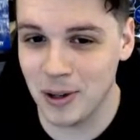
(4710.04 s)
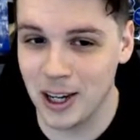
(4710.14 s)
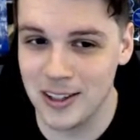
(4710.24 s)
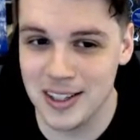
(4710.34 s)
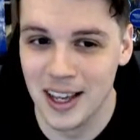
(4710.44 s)

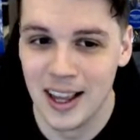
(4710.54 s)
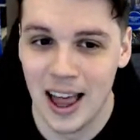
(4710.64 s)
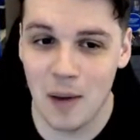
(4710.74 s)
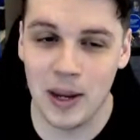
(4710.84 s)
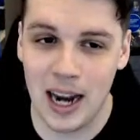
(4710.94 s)
Because
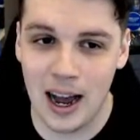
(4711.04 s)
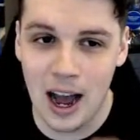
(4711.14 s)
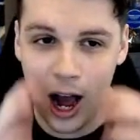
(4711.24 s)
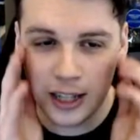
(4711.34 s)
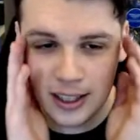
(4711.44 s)
I mean, I
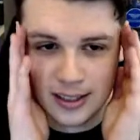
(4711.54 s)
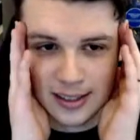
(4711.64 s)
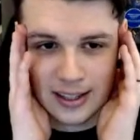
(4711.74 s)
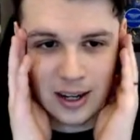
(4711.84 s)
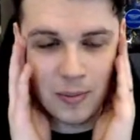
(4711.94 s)
had
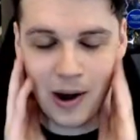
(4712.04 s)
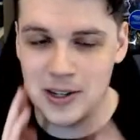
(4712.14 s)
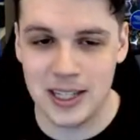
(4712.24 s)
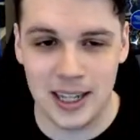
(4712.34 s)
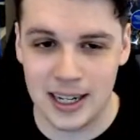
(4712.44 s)
this
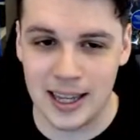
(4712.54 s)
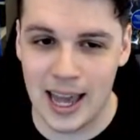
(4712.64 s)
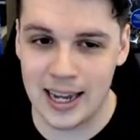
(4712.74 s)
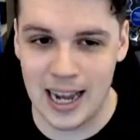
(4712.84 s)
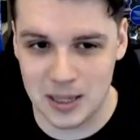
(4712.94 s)
comparison the other
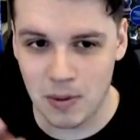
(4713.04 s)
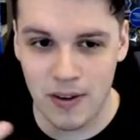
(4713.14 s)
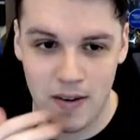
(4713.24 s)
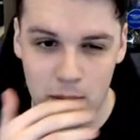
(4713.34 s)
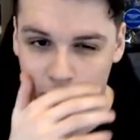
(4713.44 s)
day, and that's my
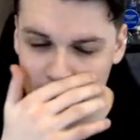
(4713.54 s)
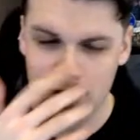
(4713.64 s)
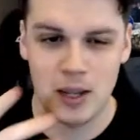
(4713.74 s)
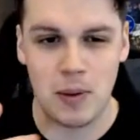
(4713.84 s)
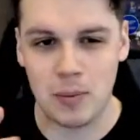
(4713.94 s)
favorite one. Because
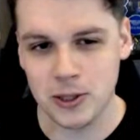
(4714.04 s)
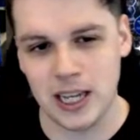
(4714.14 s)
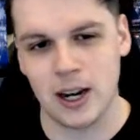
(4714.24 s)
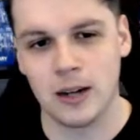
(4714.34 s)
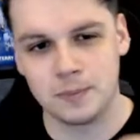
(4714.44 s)
obviously people
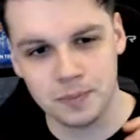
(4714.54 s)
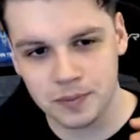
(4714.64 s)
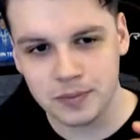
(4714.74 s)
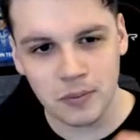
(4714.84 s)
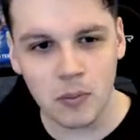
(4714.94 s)
said,
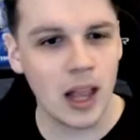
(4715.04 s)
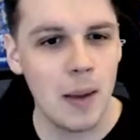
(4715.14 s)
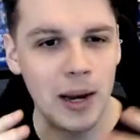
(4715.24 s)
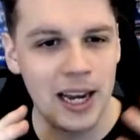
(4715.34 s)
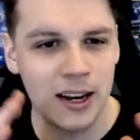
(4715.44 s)
a
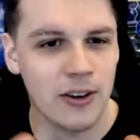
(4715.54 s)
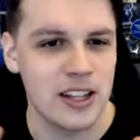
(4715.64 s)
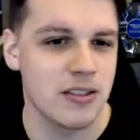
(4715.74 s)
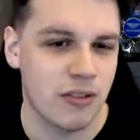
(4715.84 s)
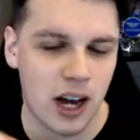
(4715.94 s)
million
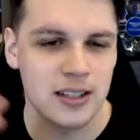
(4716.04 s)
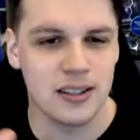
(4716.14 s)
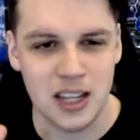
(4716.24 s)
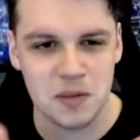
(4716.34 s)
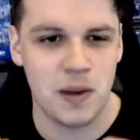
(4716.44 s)
grains of rice is
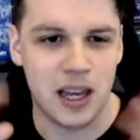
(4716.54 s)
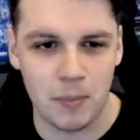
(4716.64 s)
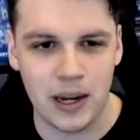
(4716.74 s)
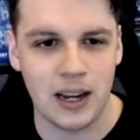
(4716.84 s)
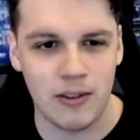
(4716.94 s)
this big, a
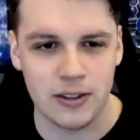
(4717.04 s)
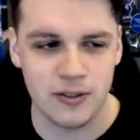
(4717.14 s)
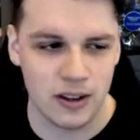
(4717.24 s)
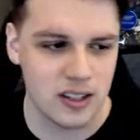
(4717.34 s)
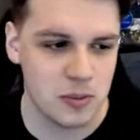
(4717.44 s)
billion grains of
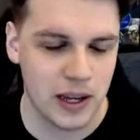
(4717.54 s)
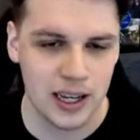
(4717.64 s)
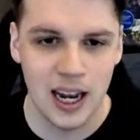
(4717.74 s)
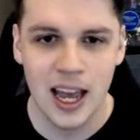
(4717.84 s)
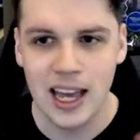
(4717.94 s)
rice is this big.
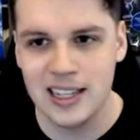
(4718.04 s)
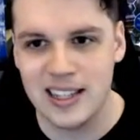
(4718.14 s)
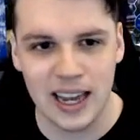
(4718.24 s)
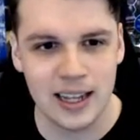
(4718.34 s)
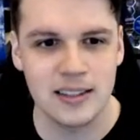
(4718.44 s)
And in
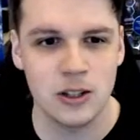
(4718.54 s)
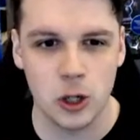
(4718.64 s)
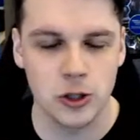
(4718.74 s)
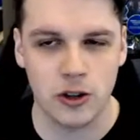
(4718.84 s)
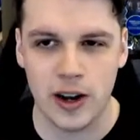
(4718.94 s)
seconds, it's
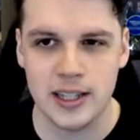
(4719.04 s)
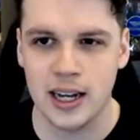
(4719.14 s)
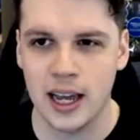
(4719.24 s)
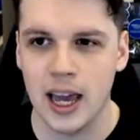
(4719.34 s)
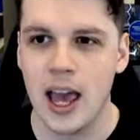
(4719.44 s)
also crazy.
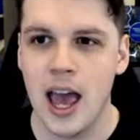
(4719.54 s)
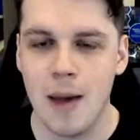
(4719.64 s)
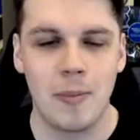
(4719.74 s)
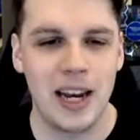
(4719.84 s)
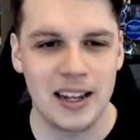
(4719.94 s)
Like a
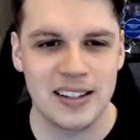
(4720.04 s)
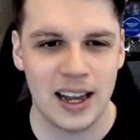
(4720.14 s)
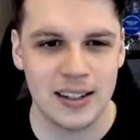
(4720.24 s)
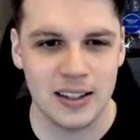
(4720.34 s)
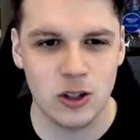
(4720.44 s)
million
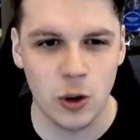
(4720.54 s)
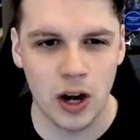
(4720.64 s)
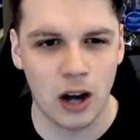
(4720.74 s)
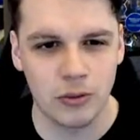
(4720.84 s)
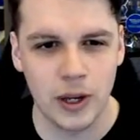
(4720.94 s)
seconds is
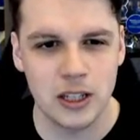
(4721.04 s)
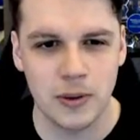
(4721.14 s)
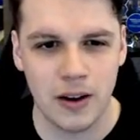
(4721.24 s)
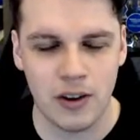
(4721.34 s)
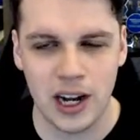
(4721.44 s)
2.5 weeks or
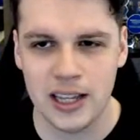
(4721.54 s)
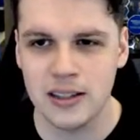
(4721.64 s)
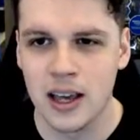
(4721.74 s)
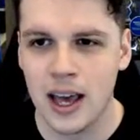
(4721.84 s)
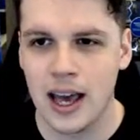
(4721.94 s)
whatever it is.
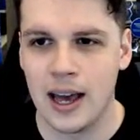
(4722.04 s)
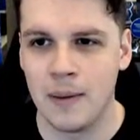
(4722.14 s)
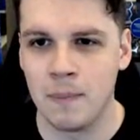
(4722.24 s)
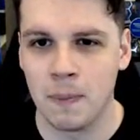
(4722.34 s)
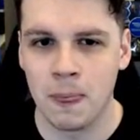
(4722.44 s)

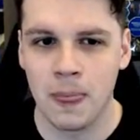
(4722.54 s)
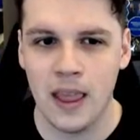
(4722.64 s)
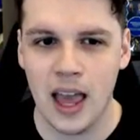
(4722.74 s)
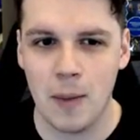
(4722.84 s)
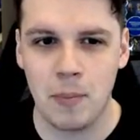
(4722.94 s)
A
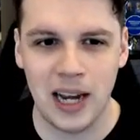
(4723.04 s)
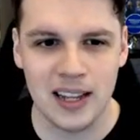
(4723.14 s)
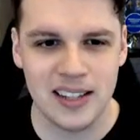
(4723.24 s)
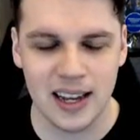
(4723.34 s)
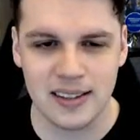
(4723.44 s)

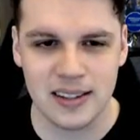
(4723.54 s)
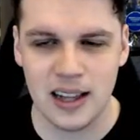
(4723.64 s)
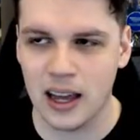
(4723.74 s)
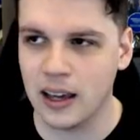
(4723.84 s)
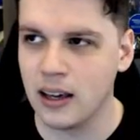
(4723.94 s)
billion seconds is
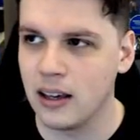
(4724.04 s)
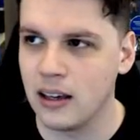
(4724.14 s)
like